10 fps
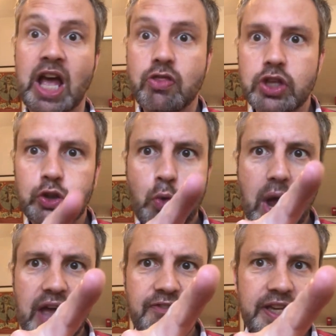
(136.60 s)
The
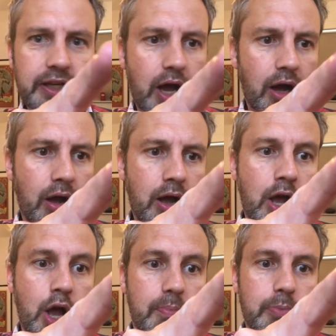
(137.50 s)
square finger,
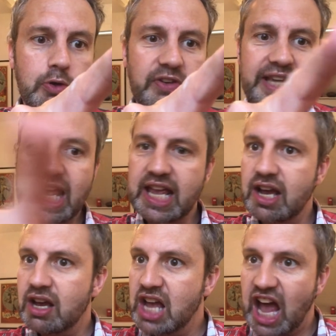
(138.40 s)
moving
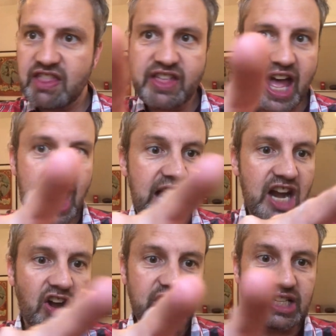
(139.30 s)
here and there,
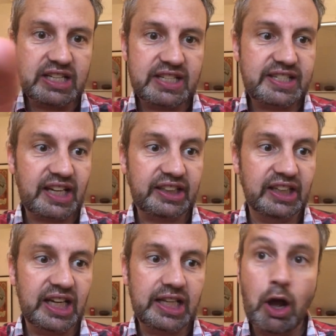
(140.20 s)
lighted
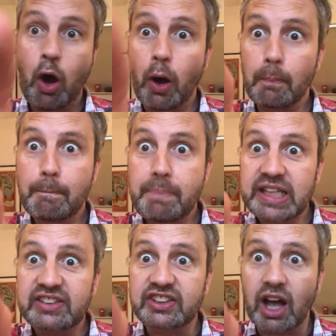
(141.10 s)
suddenly on
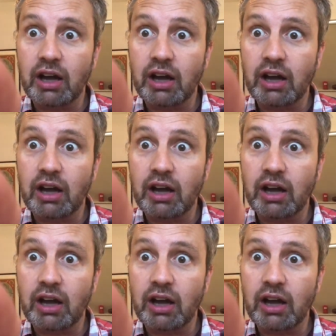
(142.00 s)
Bitzer.